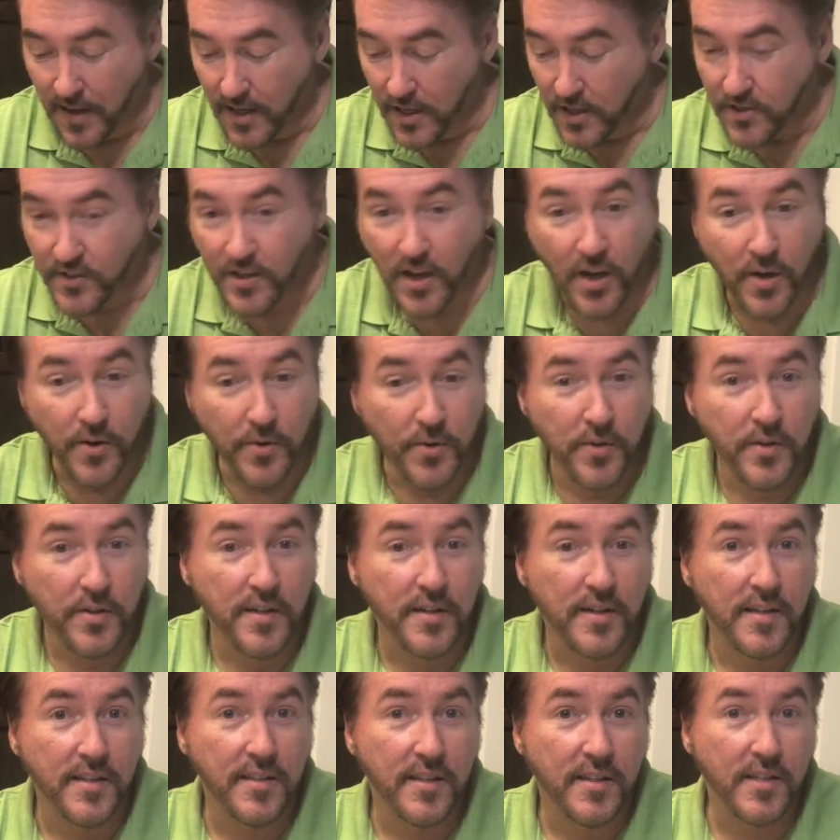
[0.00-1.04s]
So
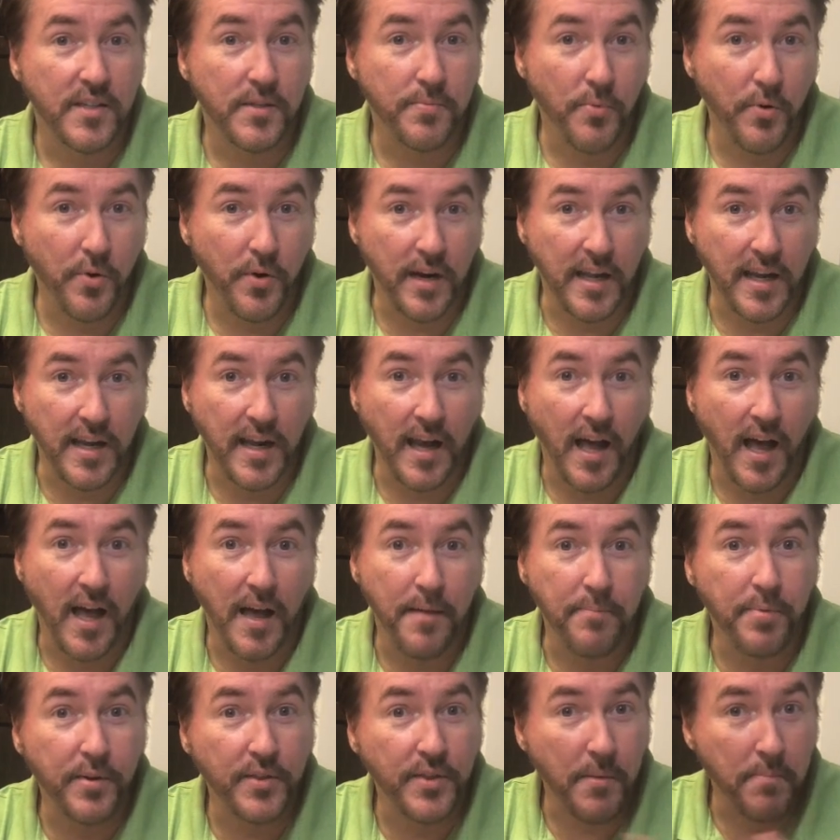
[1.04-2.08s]
this morning I
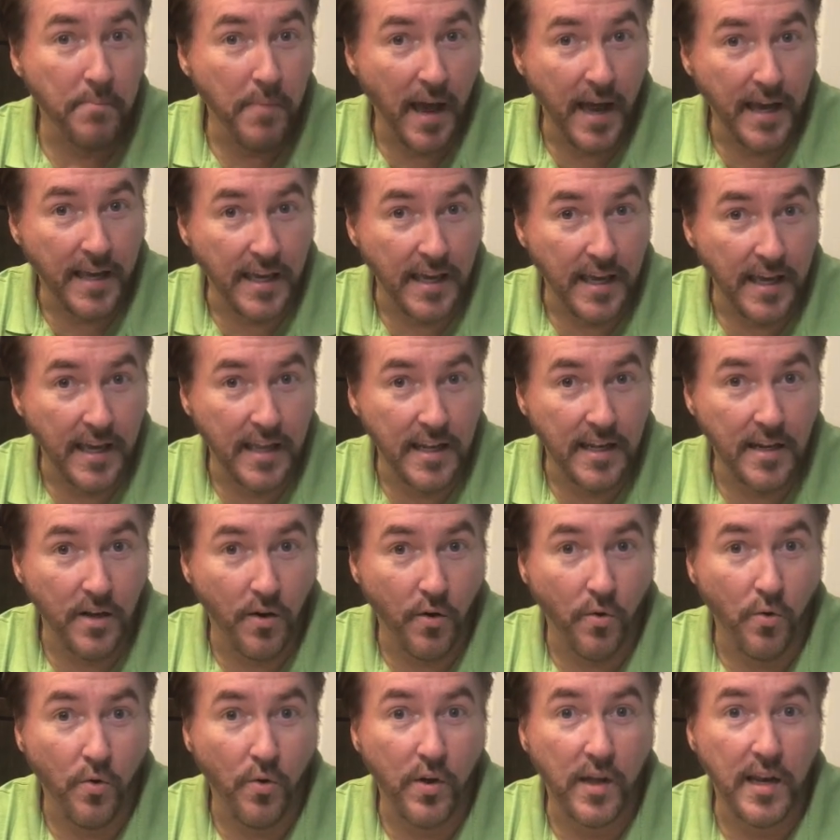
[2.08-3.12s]
put them back in
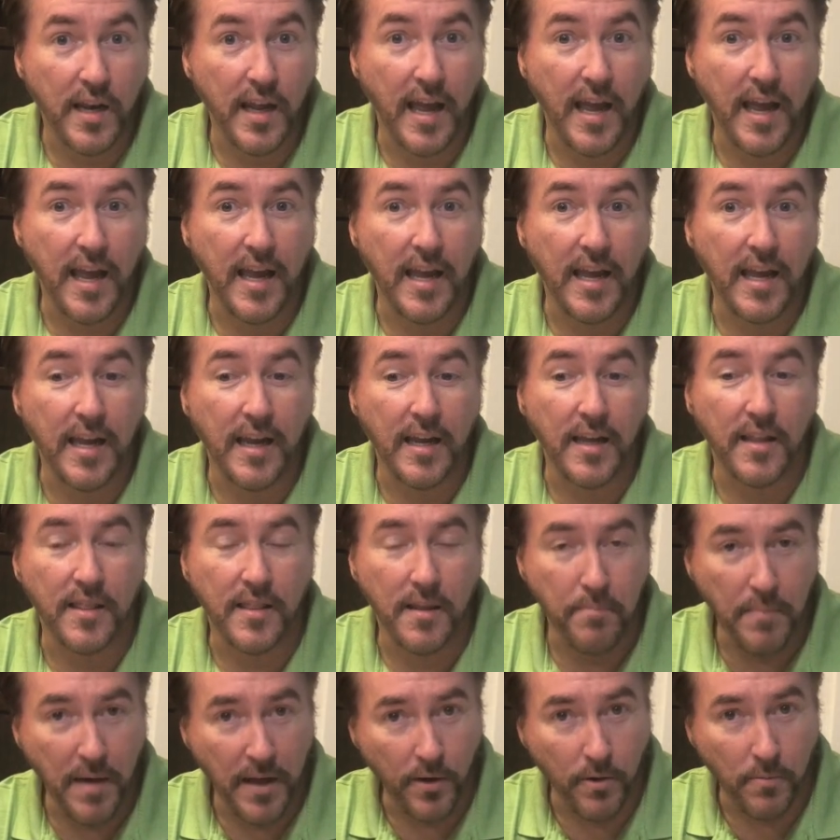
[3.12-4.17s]
on the
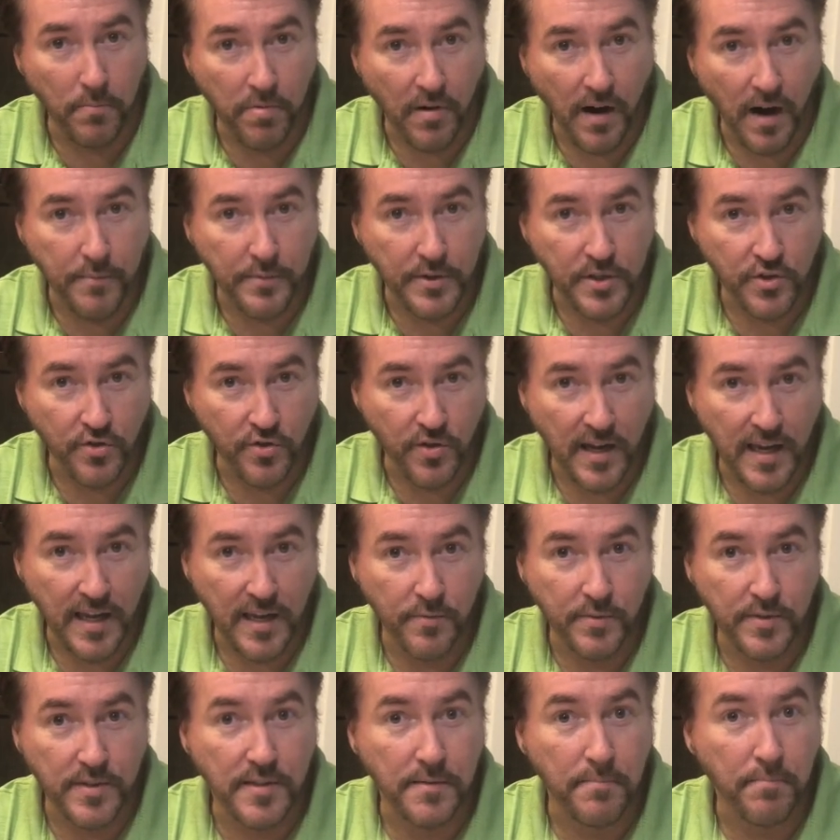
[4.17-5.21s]
metal Brava tray
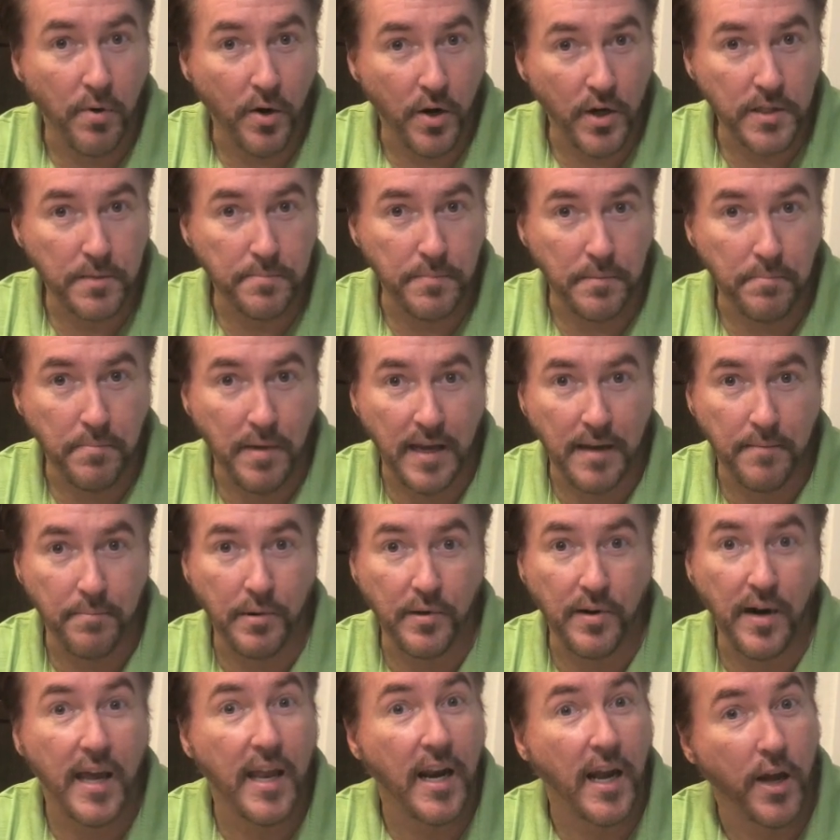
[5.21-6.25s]
with some parchment
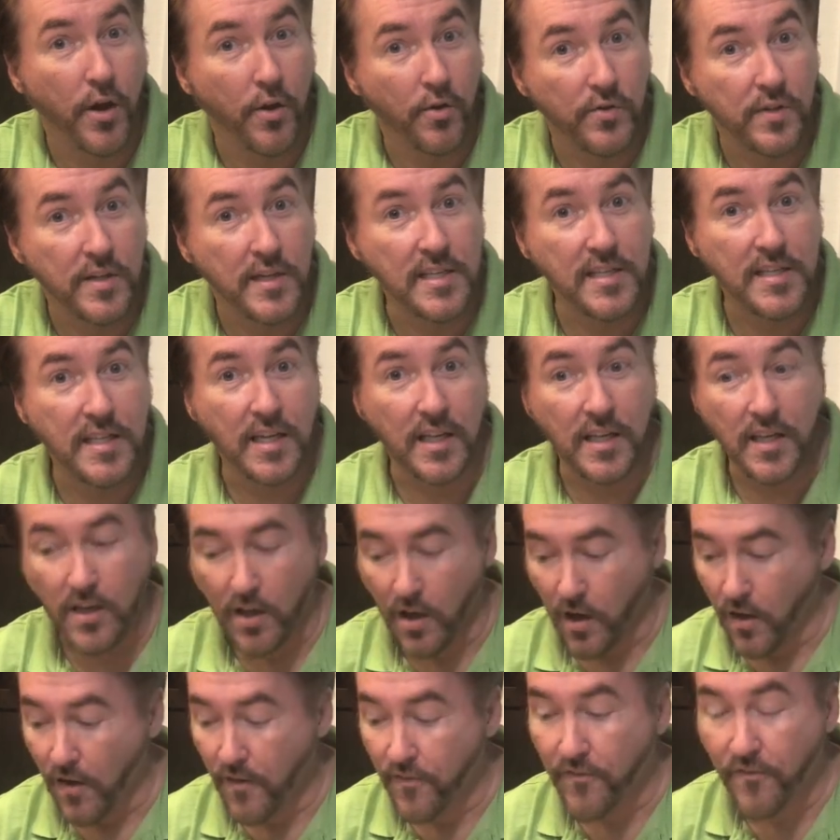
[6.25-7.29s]
paper, and I only did
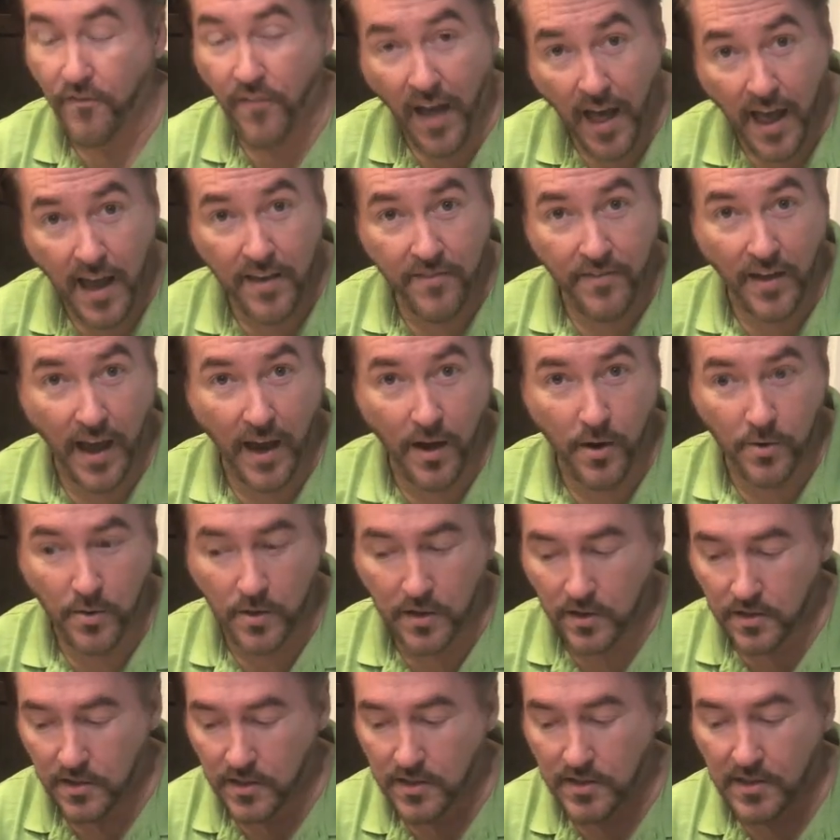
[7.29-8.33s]
5
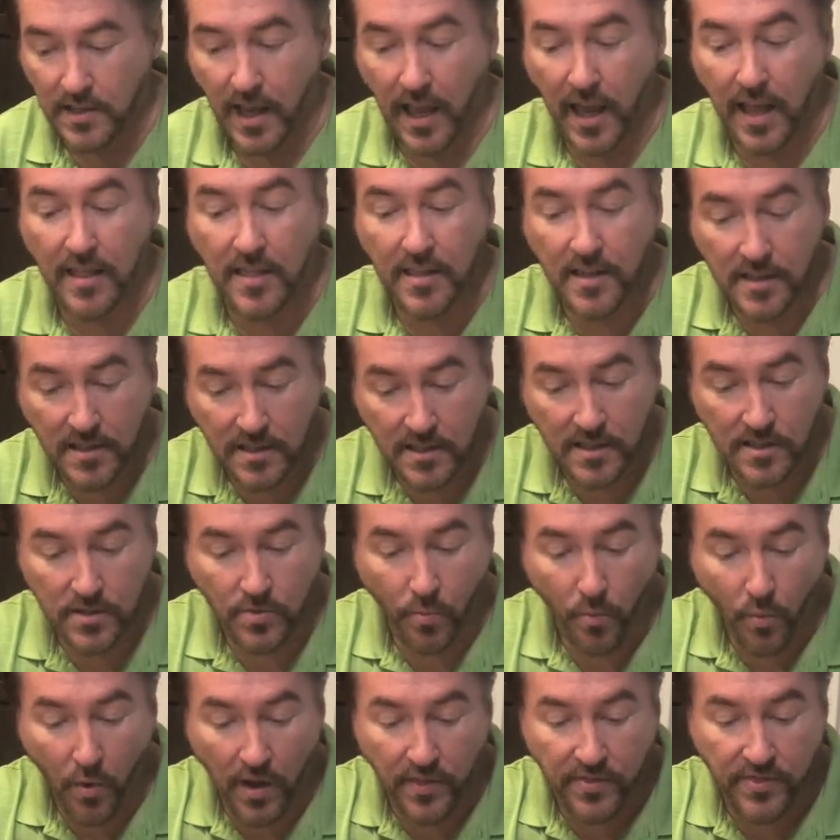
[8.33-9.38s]
hours, and this is
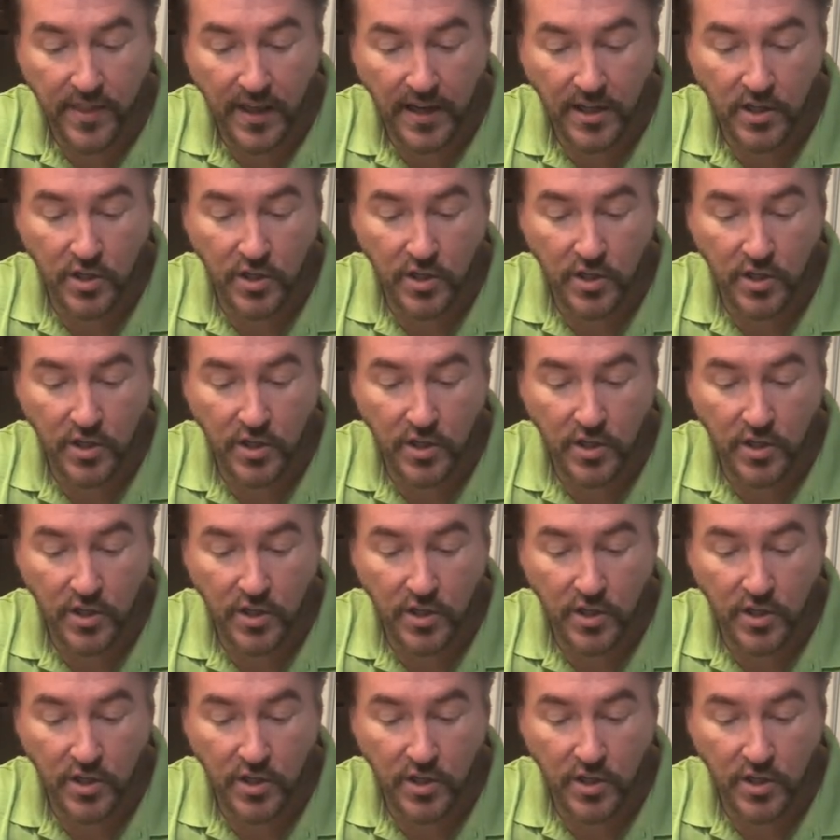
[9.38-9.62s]
what they